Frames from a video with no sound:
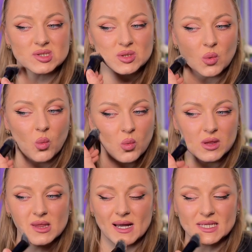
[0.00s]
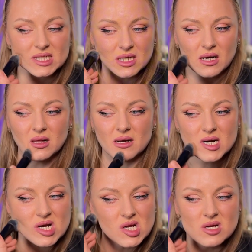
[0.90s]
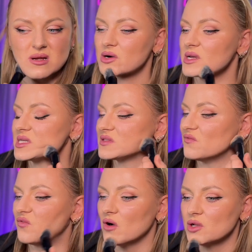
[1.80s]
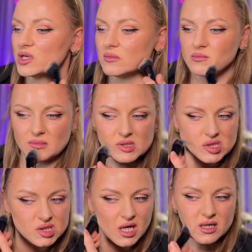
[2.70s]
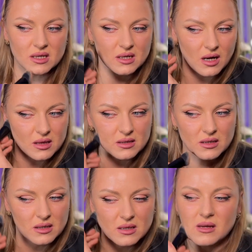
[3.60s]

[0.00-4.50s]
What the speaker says: So lighter color creates volume, darker color